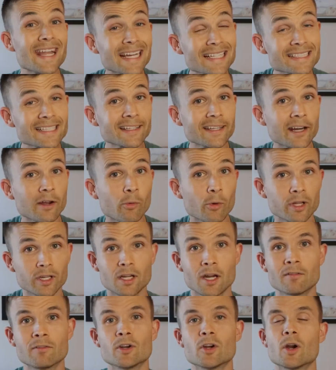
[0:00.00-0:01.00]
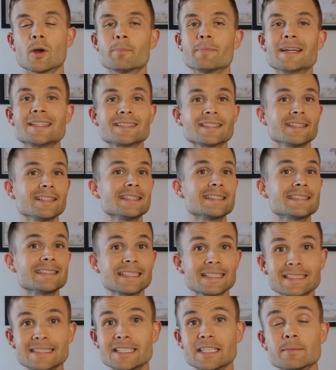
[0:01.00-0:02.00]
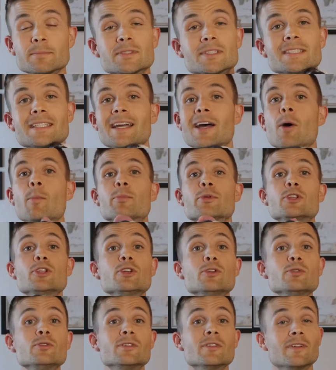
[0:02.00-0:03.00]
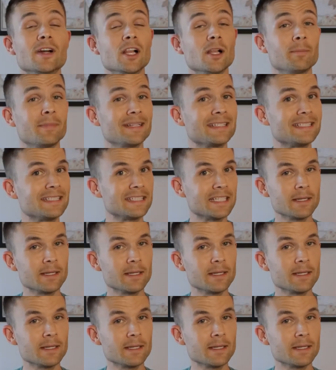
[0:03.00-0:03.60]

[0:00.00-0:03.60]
The next thing that I want to cover are basically 6 tips to help you develop a